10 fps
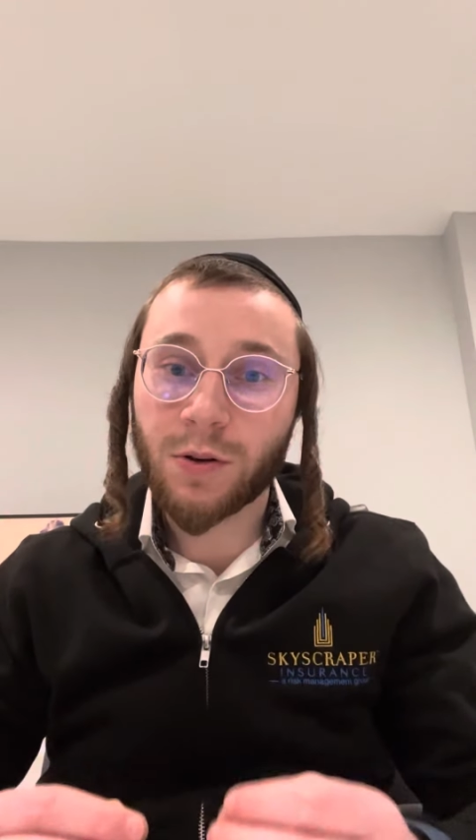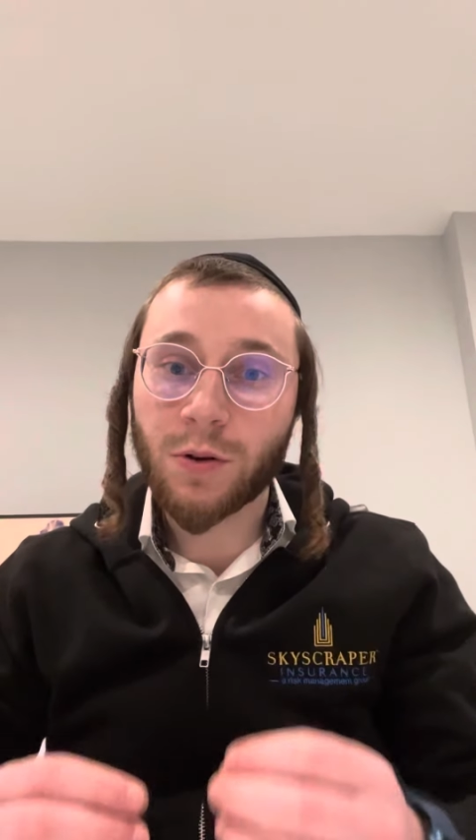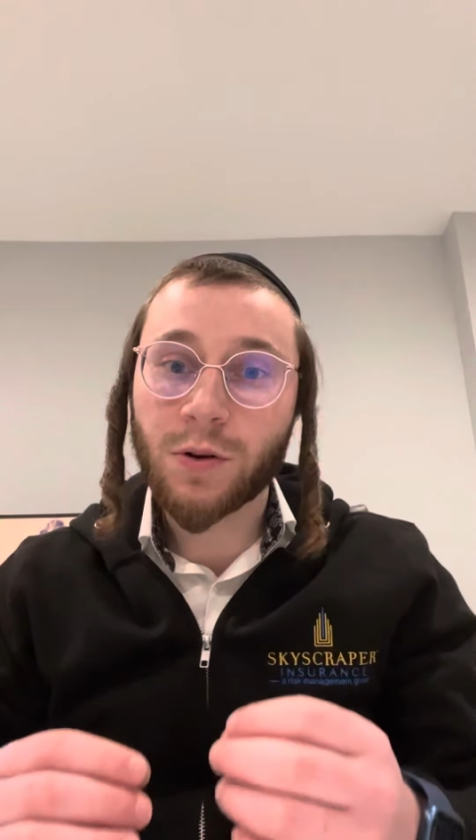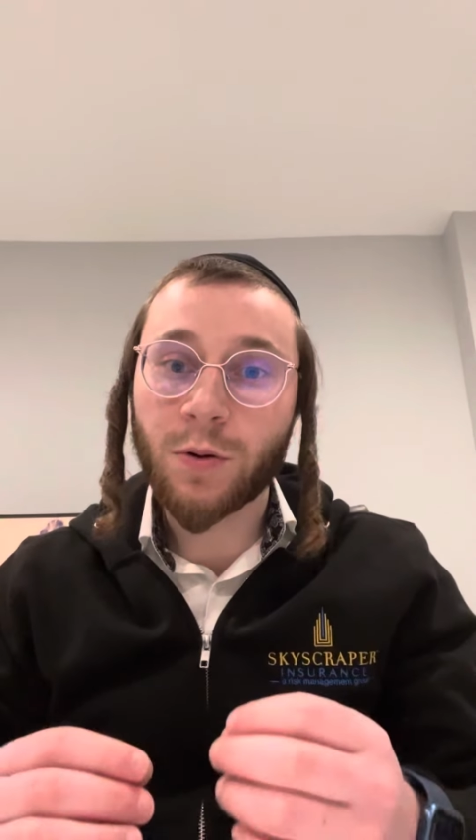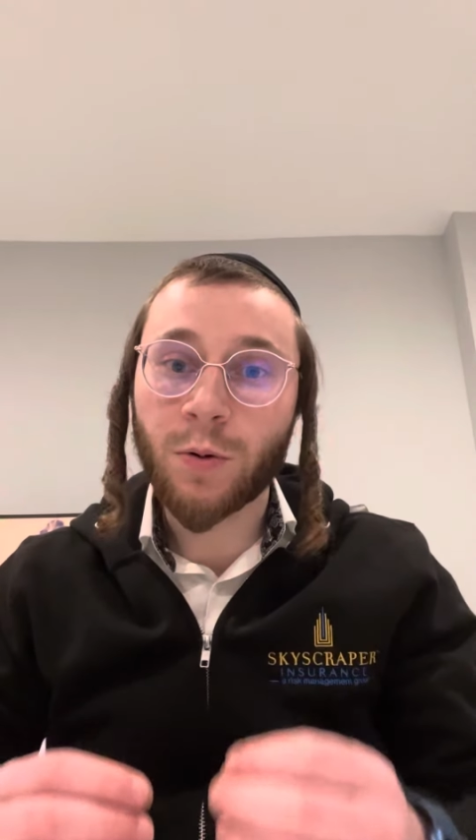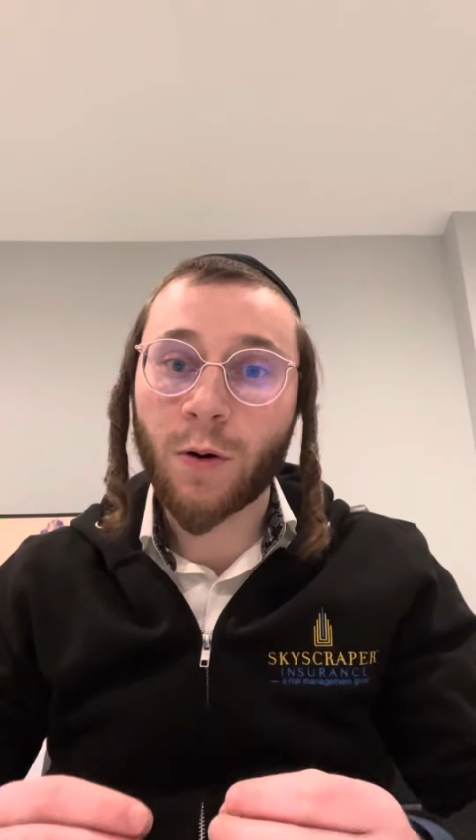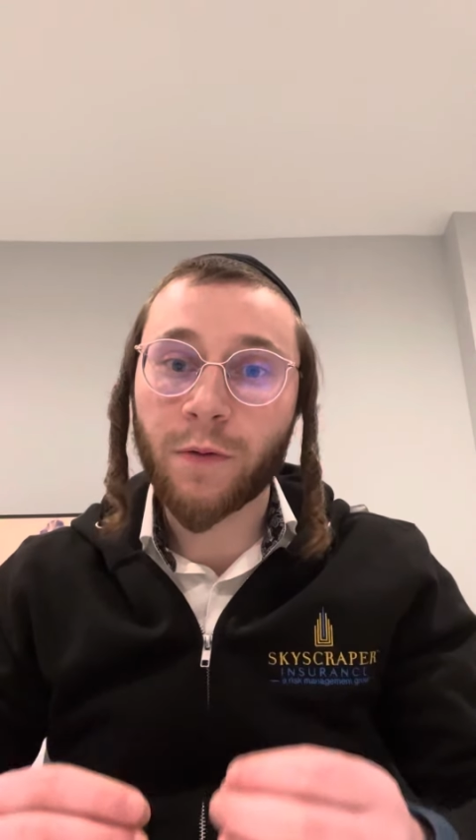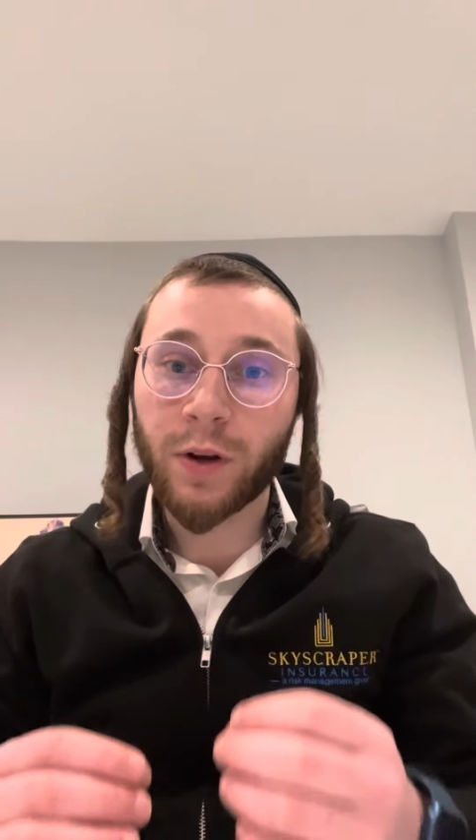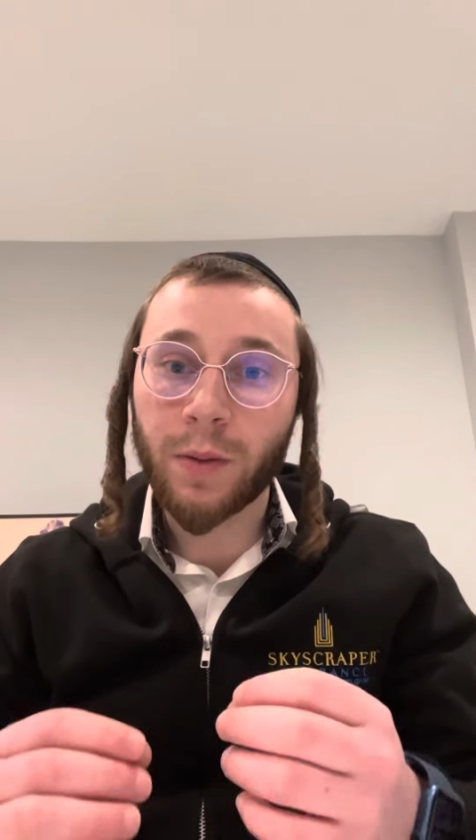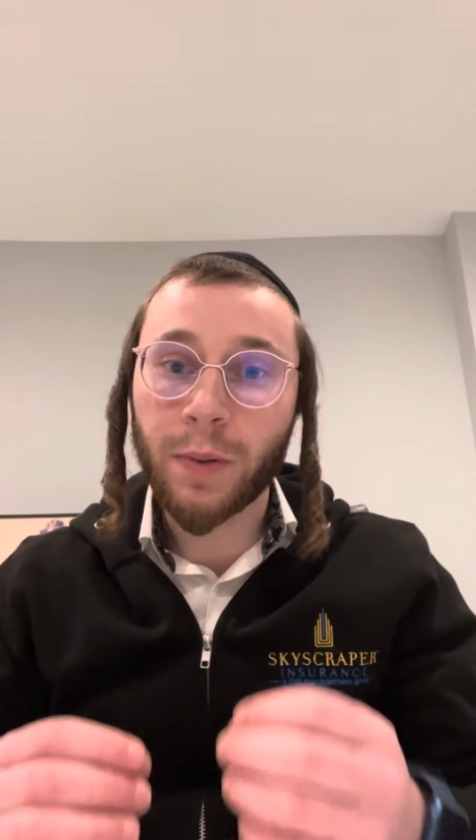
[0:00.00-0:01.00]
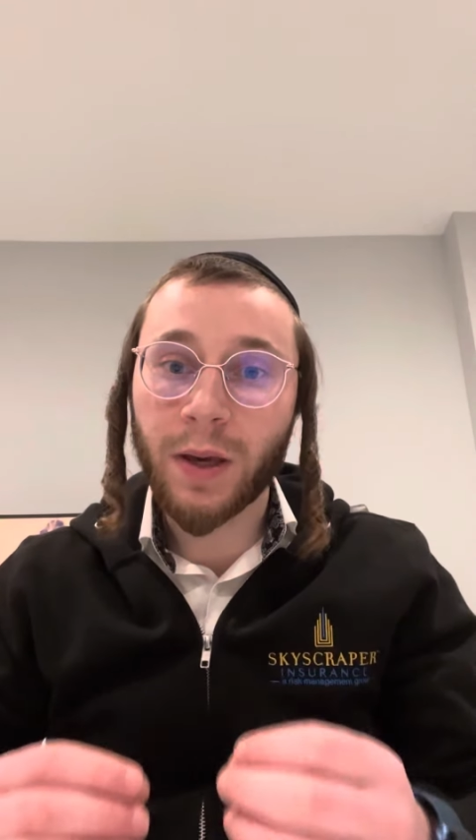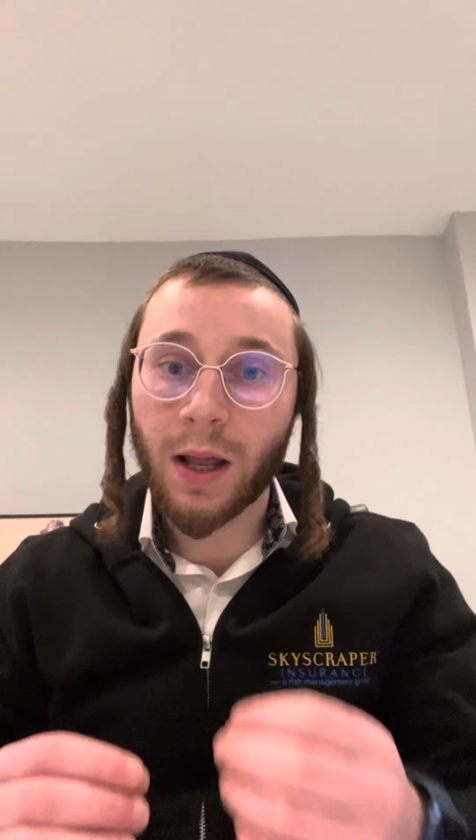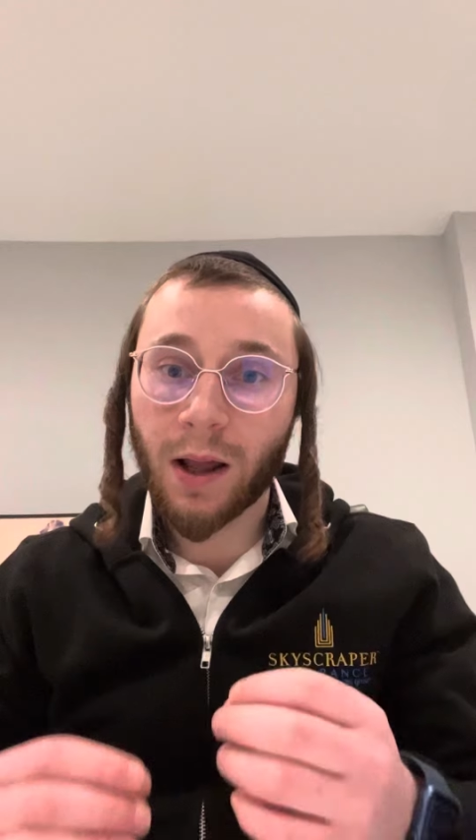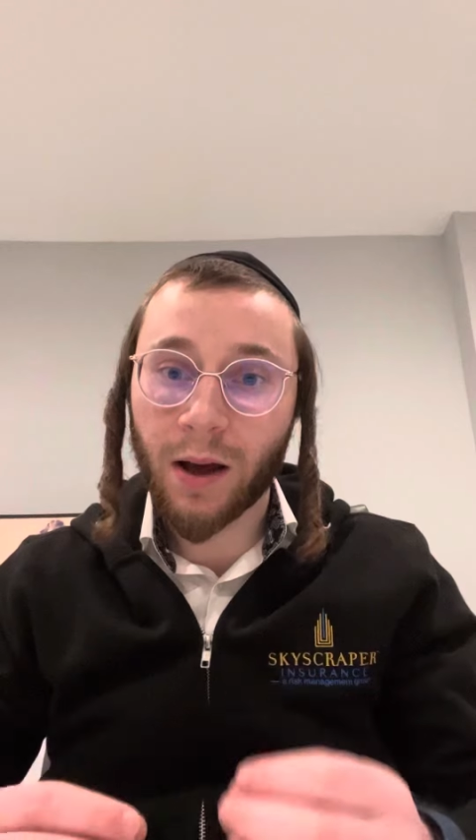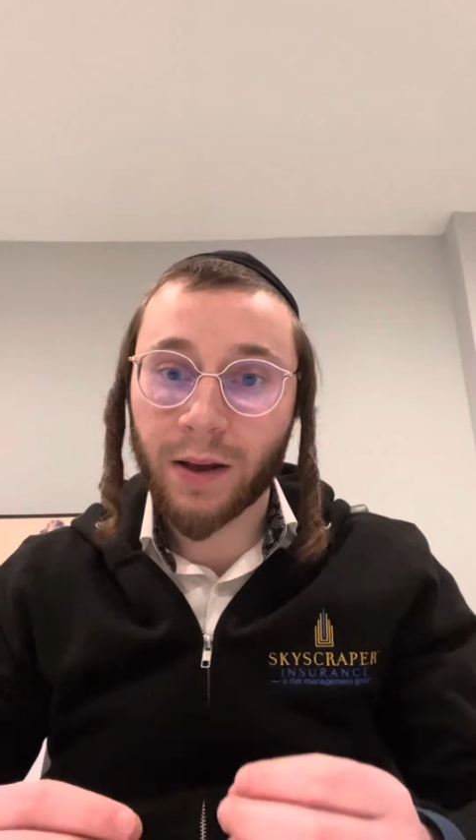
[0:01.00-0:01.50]
also known for
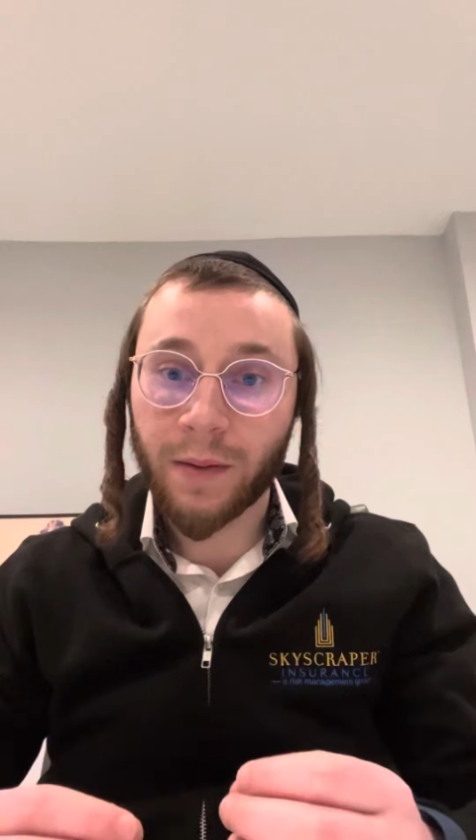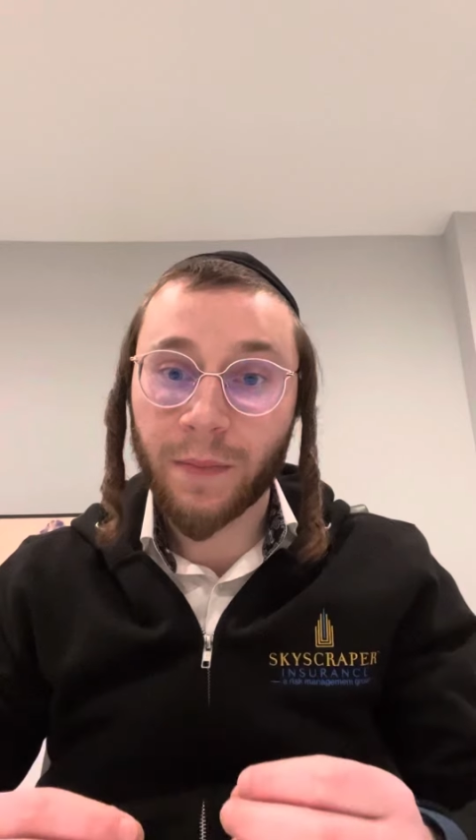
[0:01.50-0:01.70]
EPLI.